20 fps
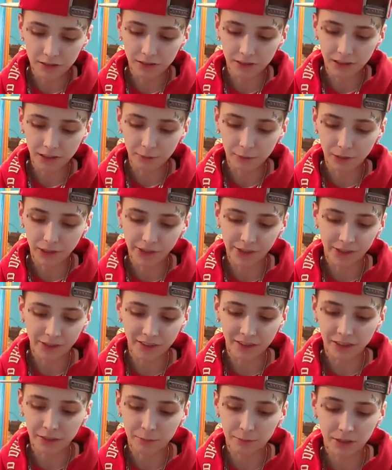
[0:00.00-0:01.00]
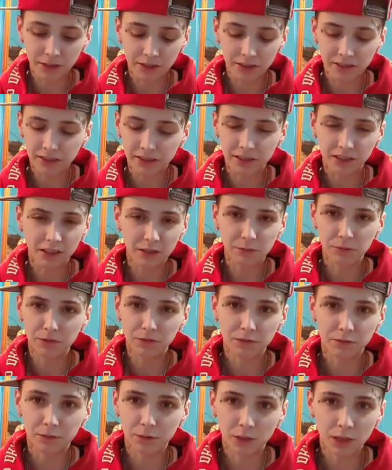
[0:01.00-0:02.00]
like when I think about it, the night
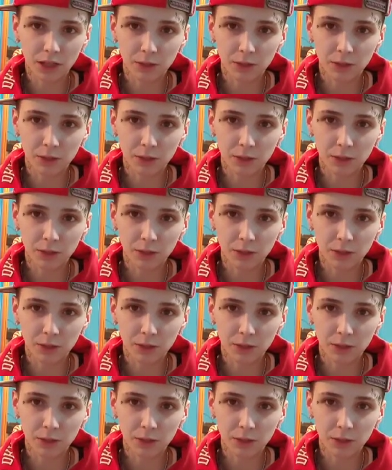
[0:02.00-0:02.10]
before,